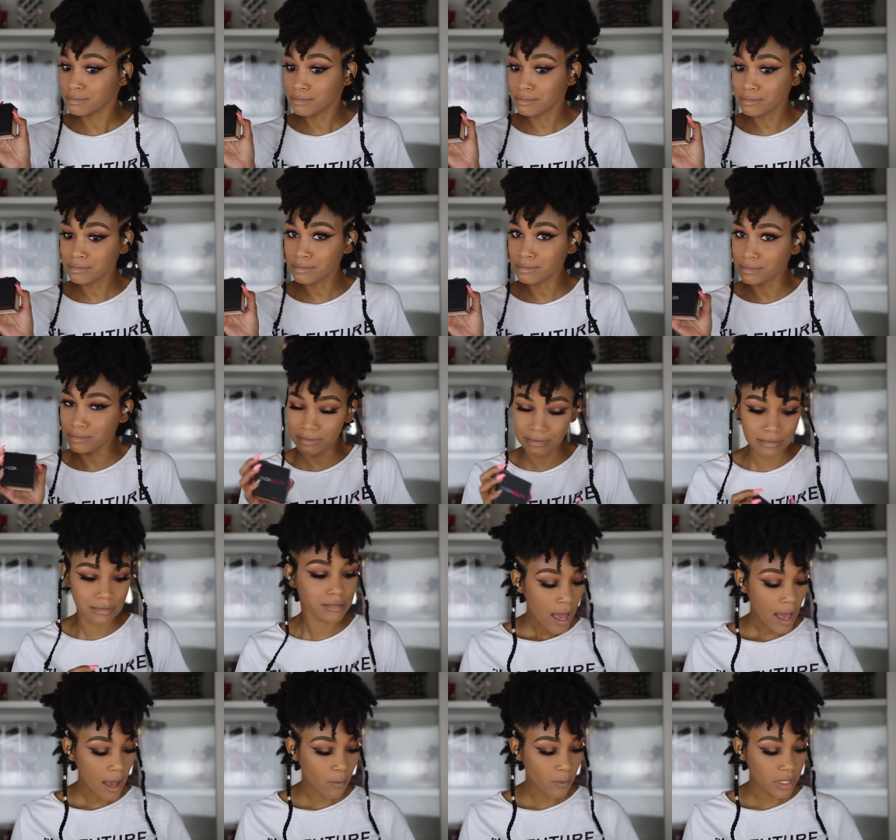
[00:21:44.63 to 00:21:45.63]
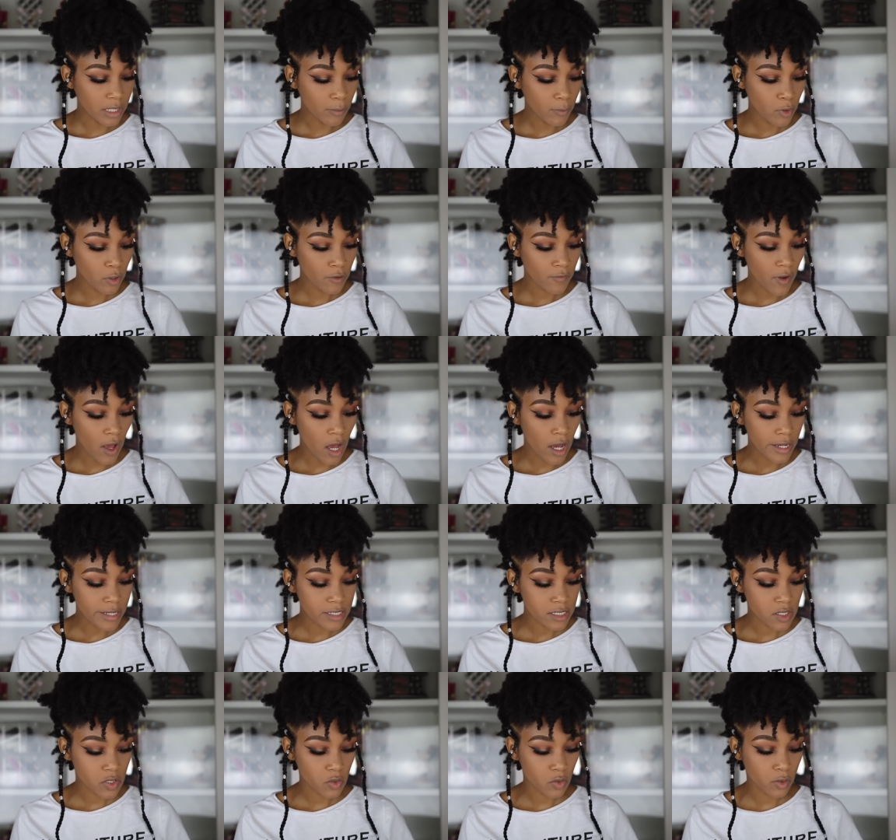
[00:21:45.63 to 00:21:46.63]
I want to move
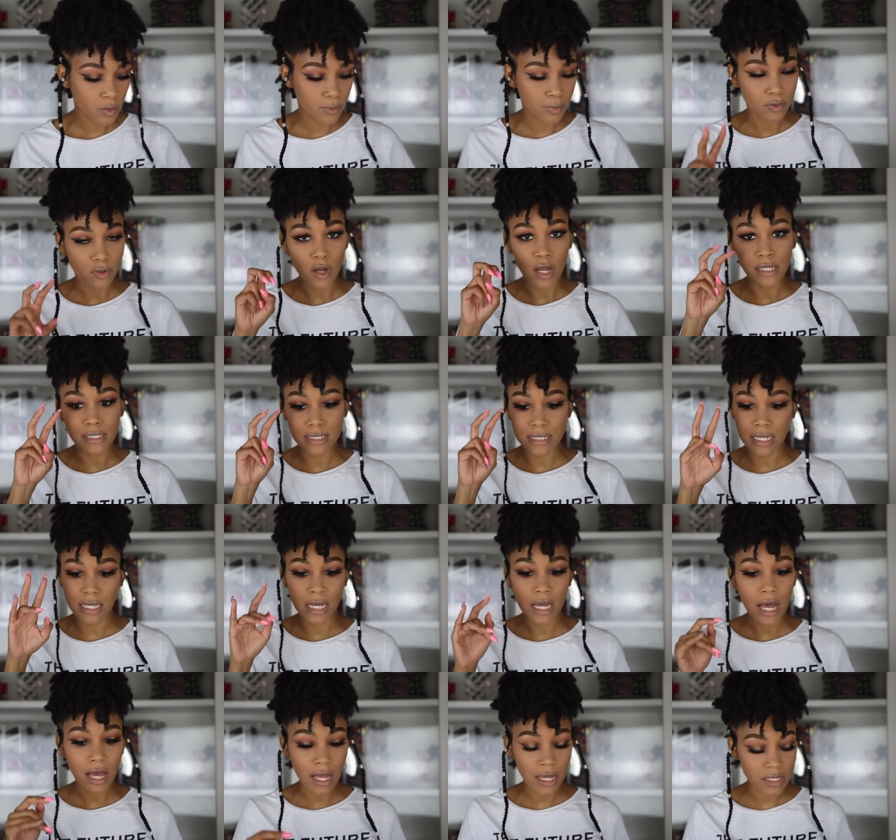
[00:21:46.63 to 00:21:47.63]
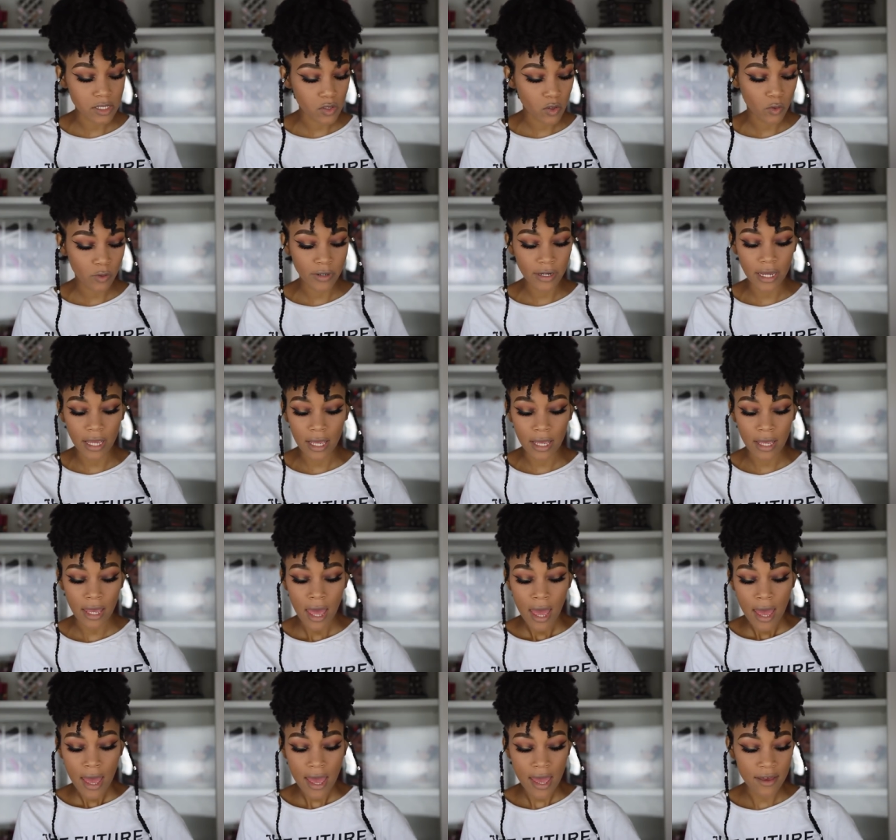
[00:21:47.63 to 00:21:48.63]
on to bronzing contouring
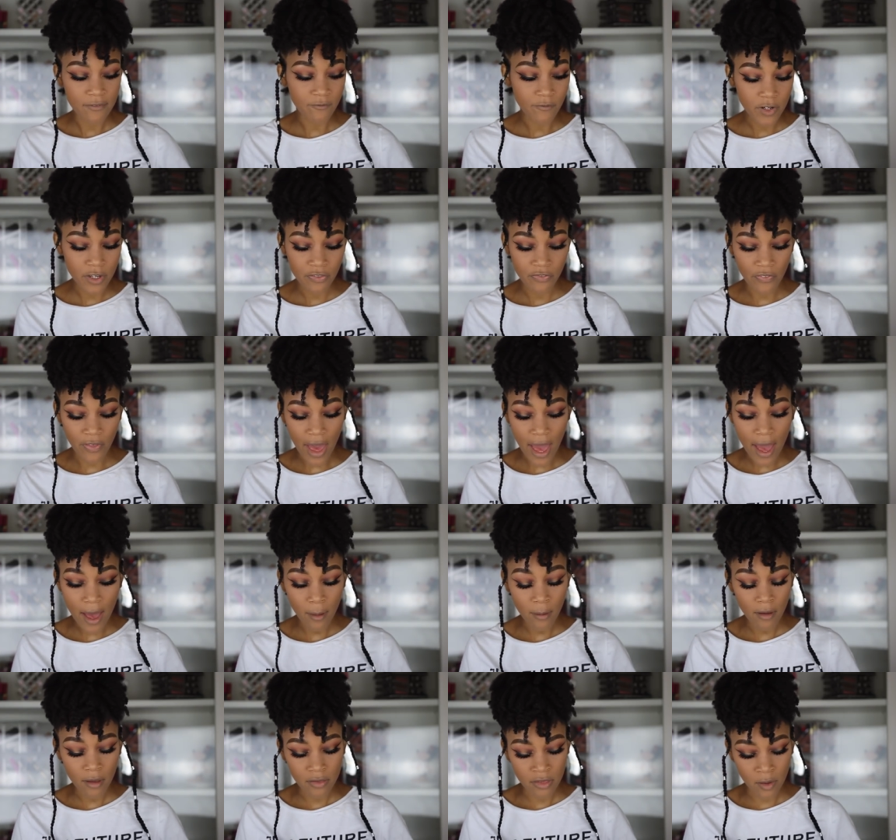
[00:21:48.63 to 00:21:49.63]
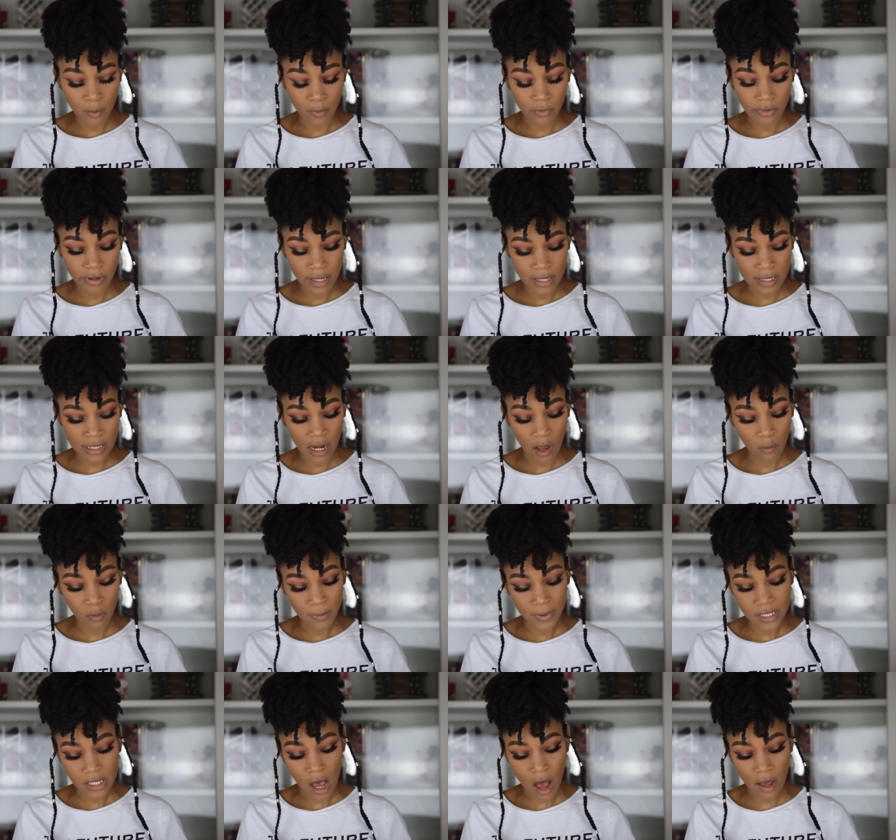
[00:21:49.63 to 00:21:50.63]
and for that the brand that I will
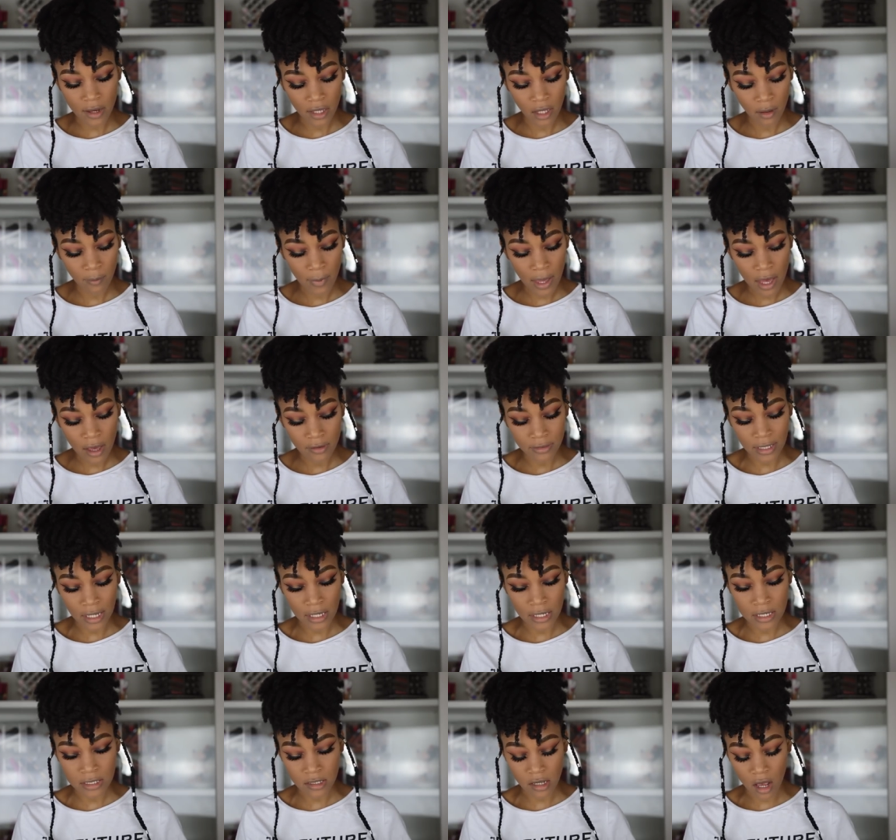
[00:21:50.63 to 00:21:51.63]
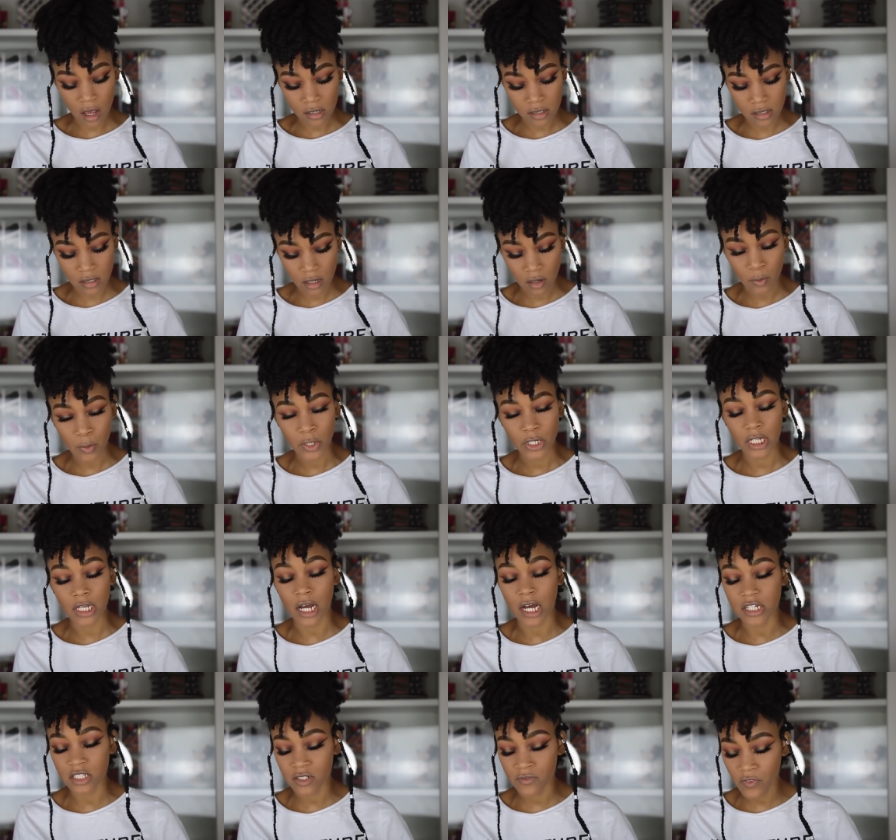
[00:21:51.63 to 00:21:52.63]
be talking about that is also pretty
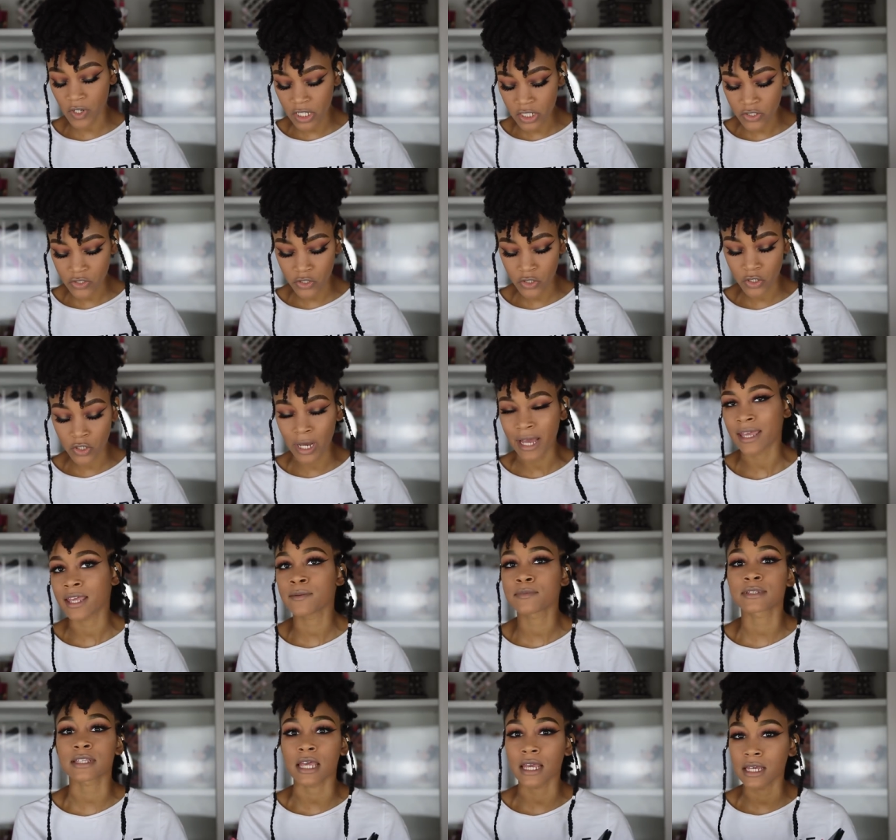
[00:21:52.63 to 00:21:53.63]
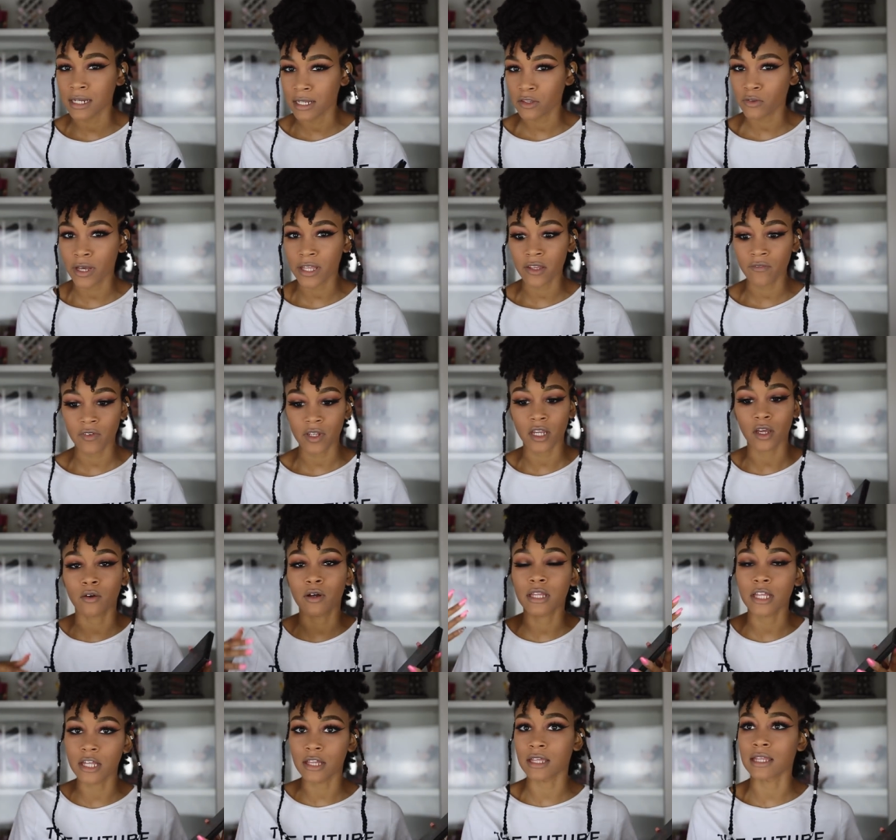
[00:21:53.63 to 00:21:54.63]
controversial I keep saying that throughout the video
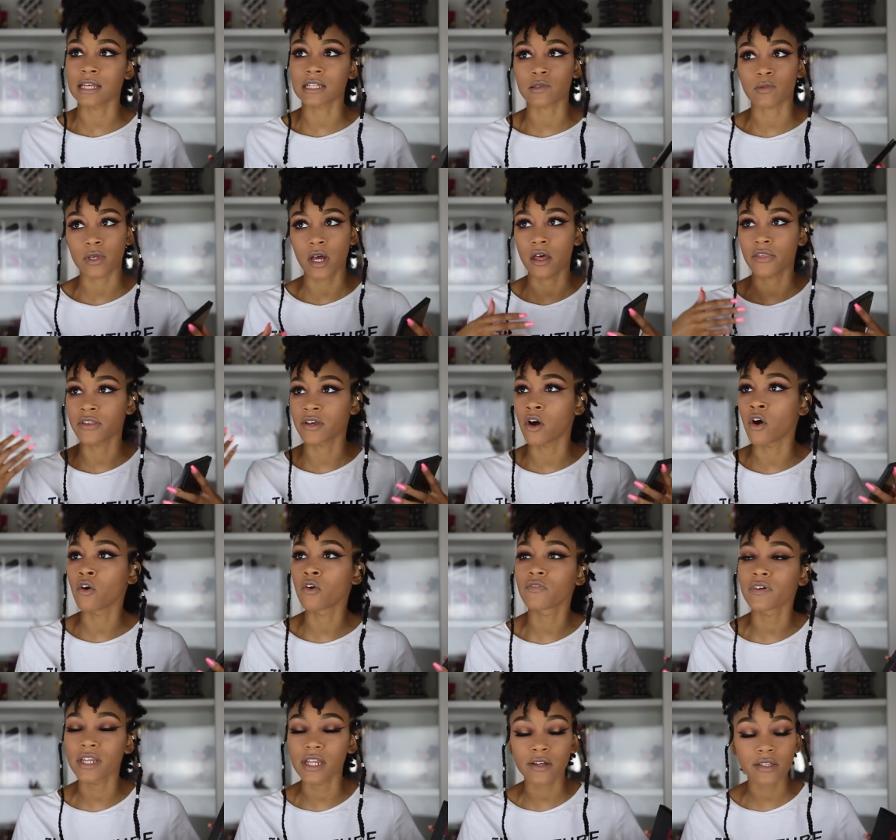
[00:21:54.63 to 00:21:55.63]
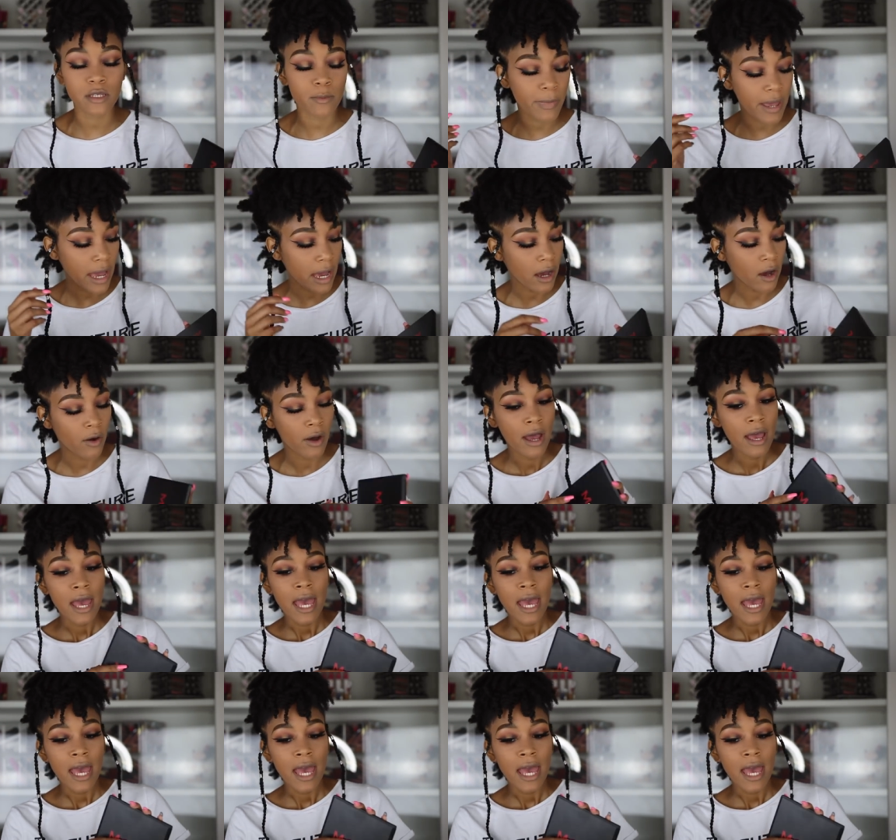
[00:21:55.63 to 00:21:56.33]
clearly that's what the whole video is about